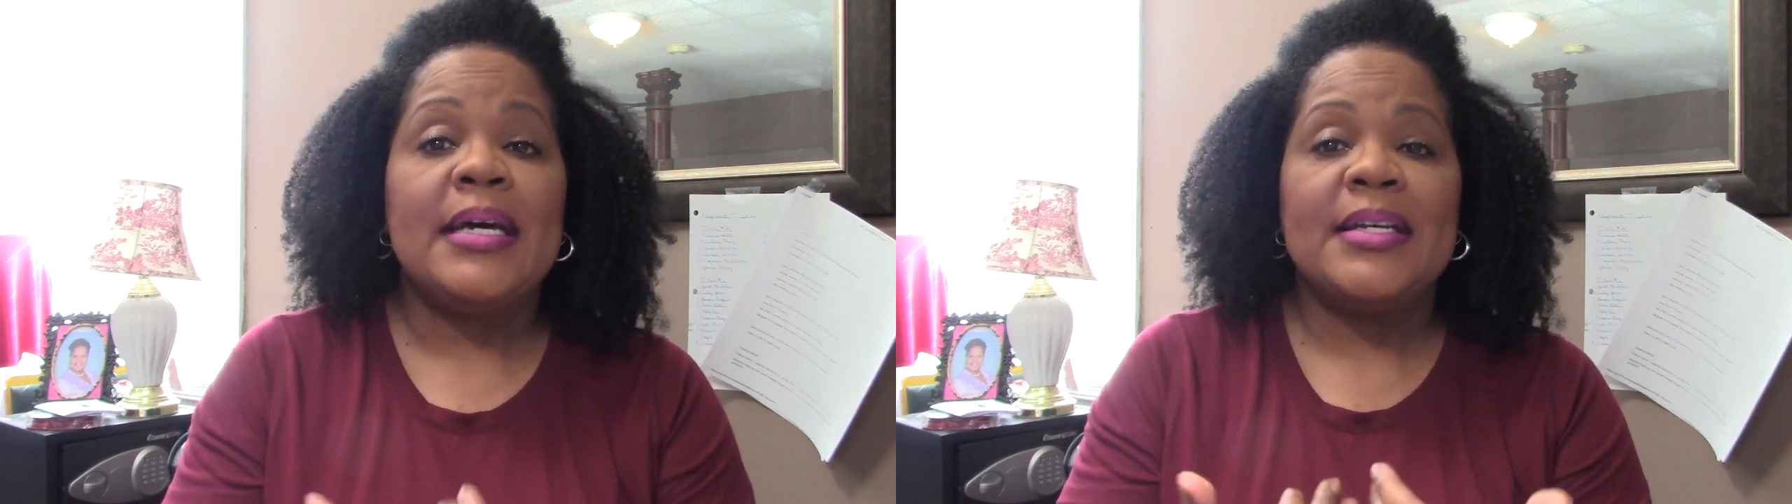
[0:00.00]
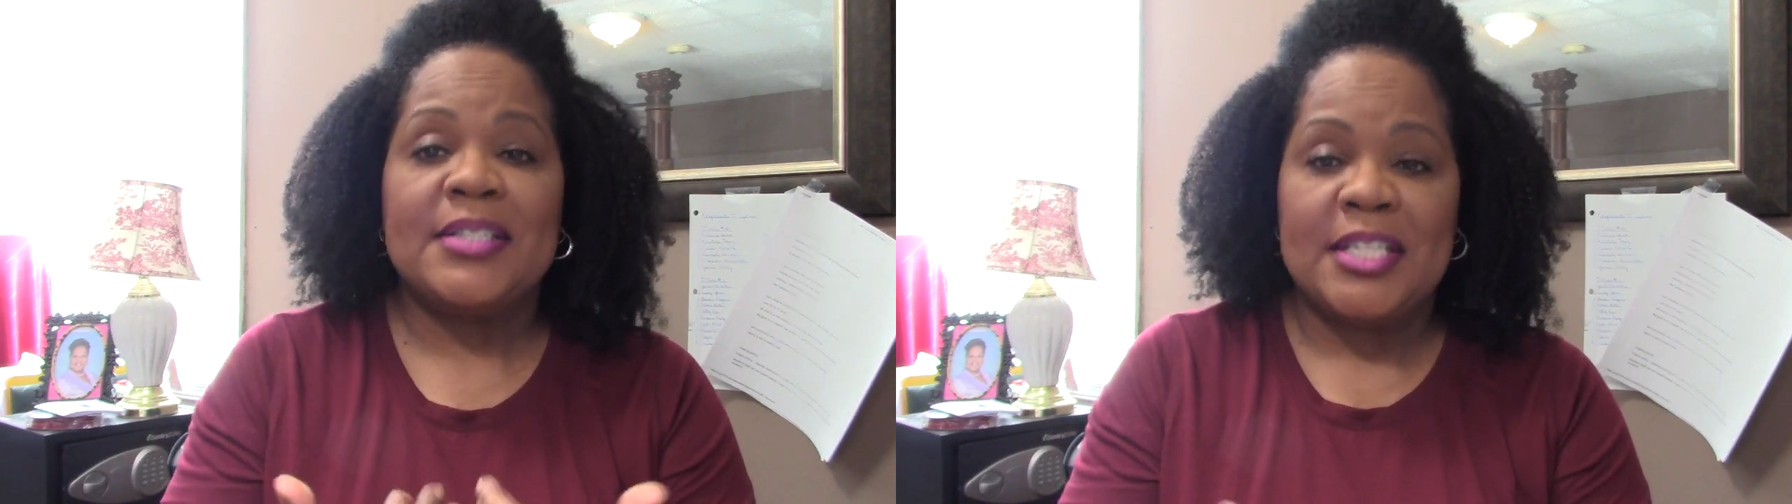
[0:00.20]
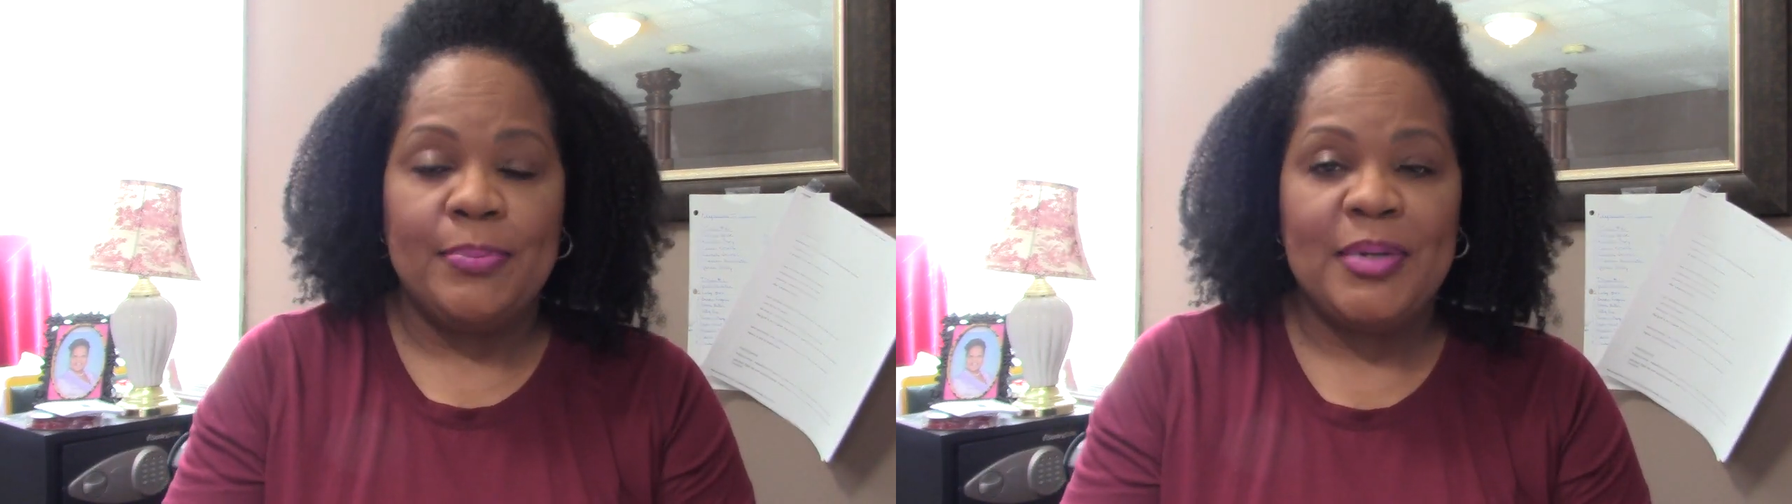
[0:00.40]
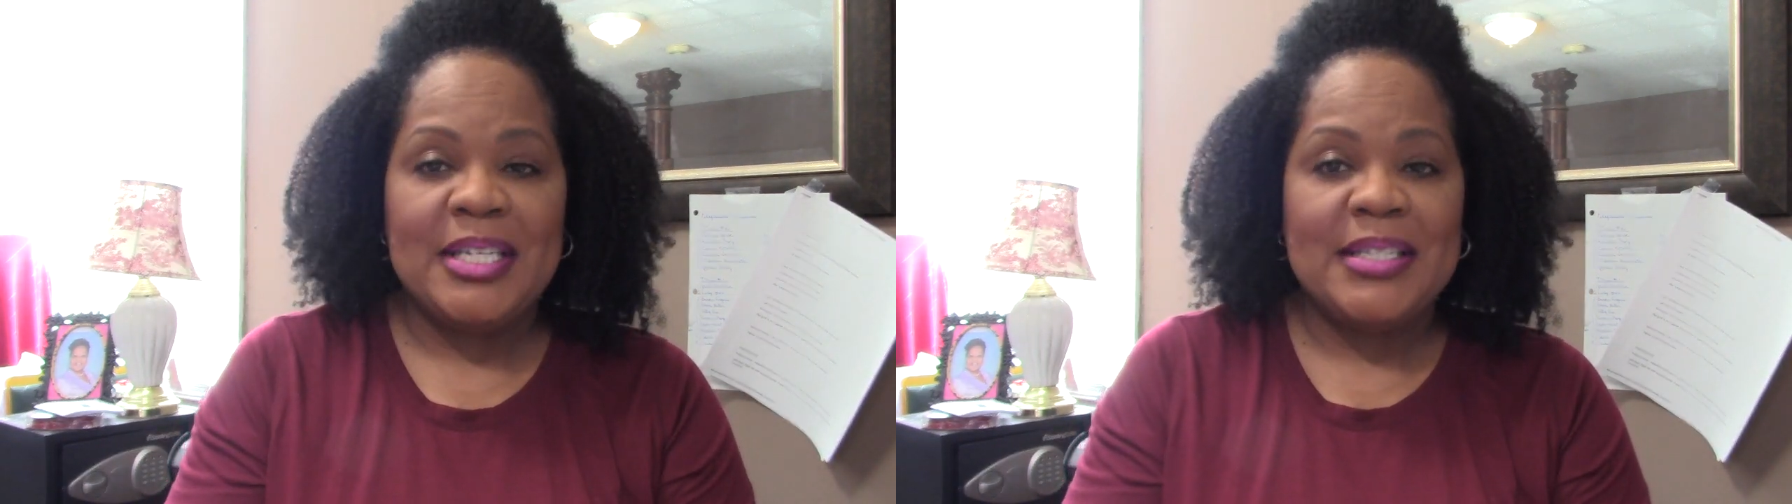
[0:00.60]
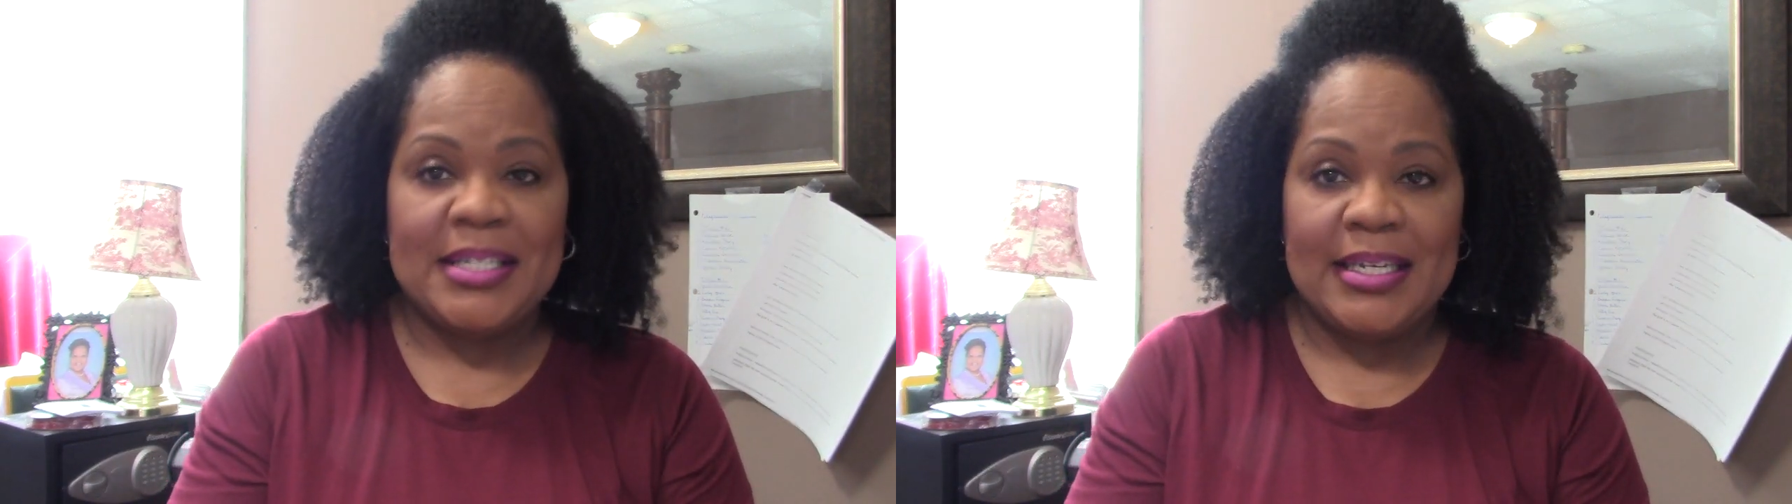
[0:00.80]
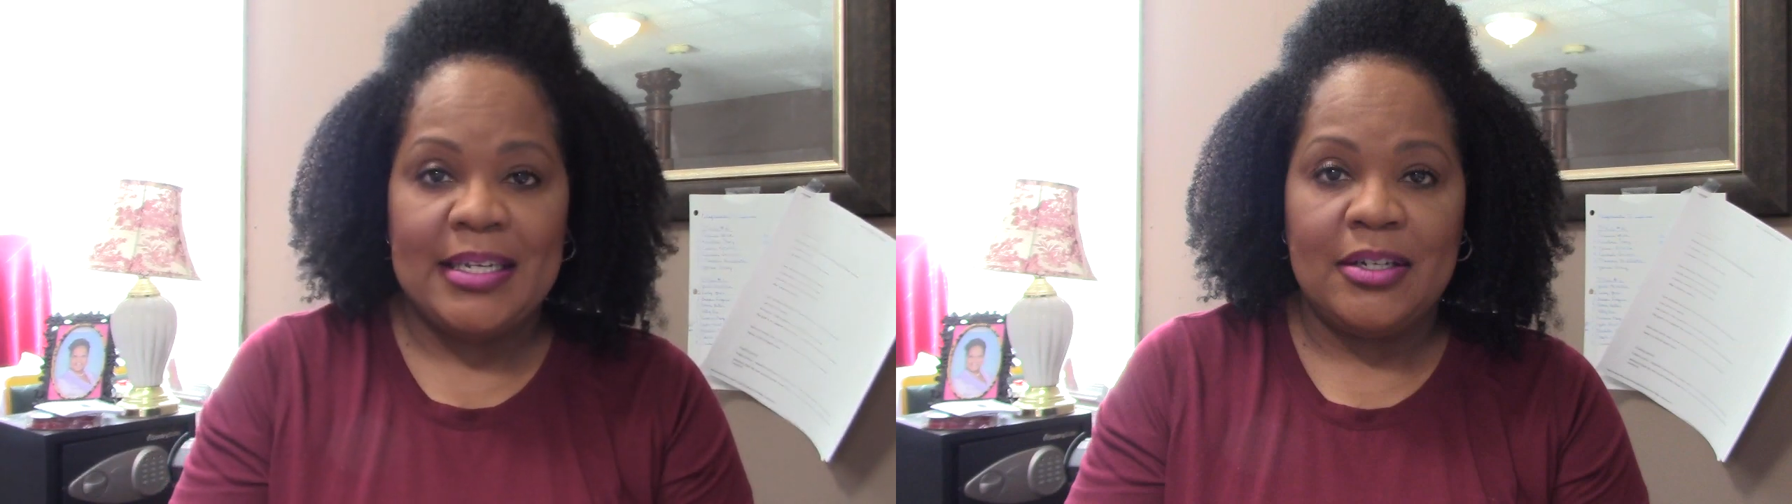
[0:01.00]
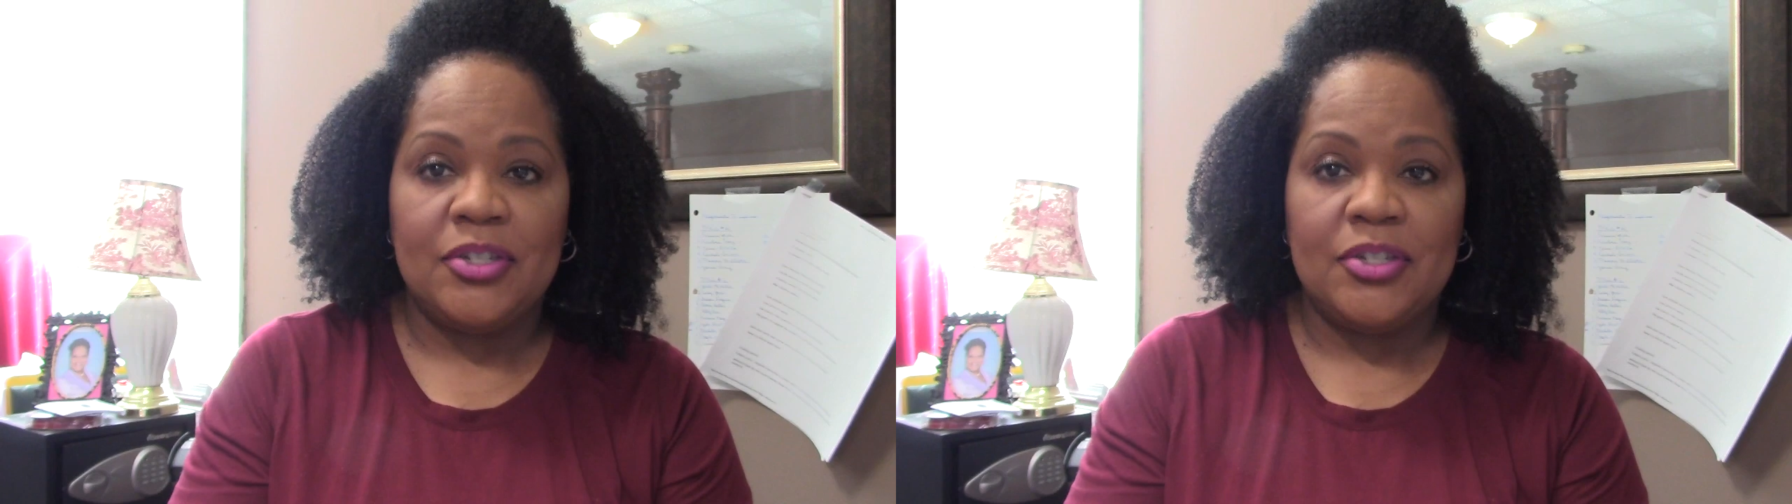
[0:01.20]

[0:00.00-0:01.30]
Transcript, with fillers: a CPC